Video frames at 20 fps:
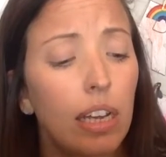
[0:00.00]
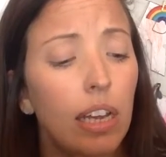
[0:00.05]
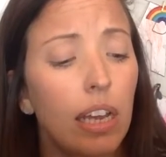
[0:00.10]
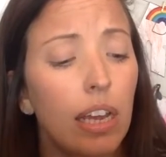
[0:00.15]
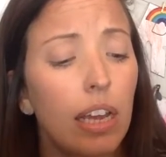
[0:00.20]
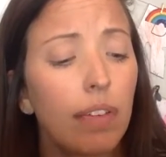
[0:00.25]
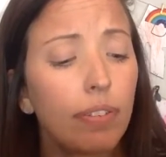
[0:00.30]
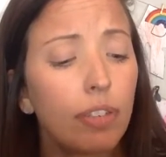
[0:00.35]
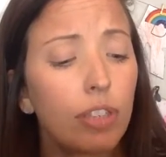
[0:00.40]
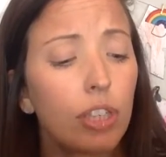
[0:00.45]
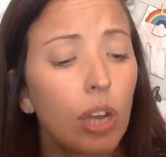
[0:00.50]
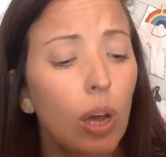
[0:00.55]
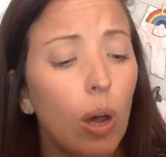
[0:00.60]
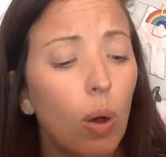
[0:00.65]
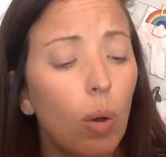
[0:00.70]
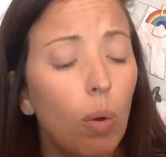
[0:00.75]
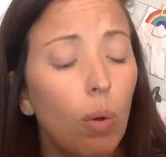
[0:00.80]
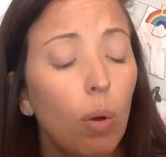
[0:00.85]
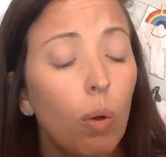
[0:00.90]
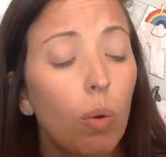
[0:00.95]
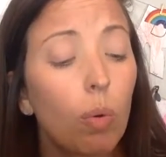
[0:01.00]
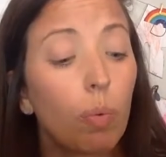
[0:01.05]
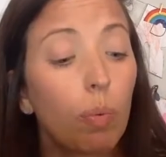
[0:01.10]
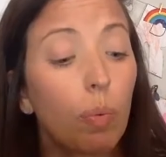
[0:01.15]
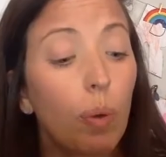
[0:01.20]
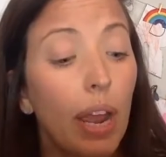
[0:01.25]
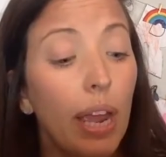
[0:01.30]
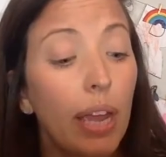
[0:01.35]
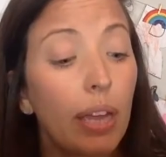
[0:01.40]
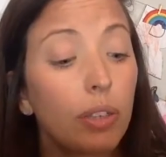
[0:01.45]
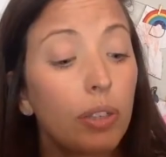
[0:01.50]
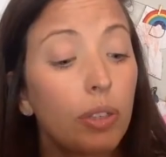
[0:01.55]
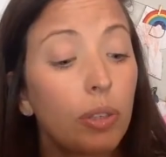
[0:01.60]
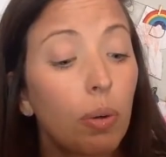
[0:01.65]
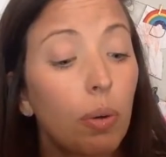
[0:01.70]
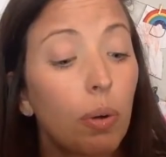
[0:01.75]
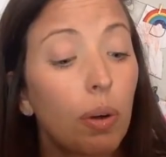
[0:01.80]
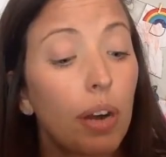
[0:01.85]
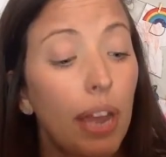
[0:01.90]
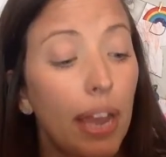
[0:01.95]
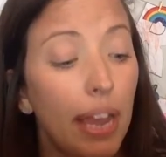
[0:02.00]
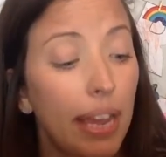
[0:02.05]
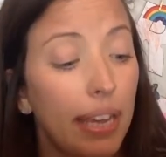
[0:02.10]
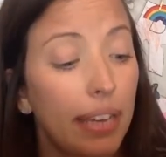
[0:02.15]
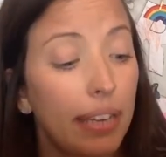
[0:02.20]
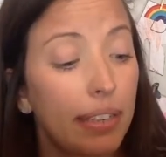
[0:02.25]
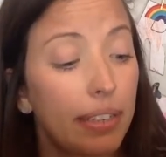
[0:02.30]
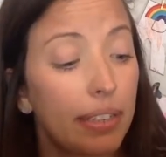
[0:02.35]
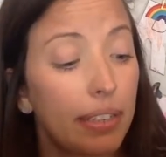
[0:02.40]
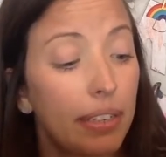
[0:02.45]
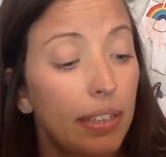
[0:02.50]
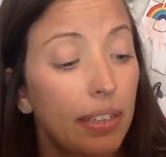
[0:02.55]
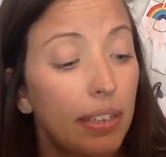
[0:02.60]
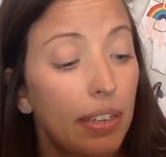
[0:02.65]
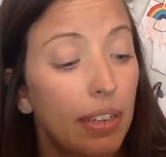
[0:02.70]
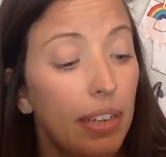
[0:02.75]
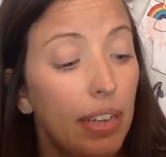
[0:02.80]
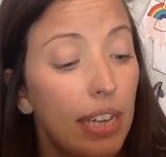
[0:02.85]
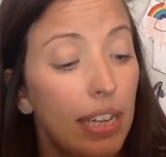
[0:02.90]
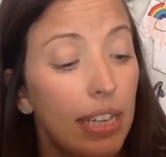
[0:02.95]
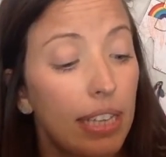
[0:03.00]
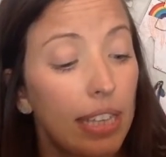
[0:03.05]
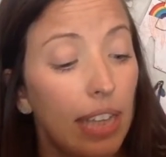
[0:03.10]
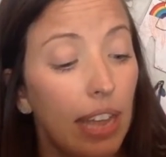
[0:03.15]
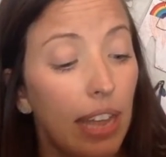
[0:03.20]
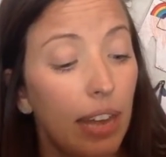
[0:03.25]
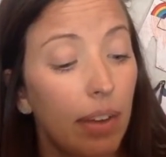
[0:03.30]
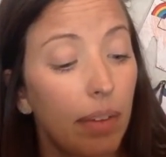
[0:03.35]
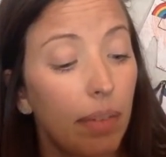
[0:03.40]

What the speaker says: If so, raise your hand, he said.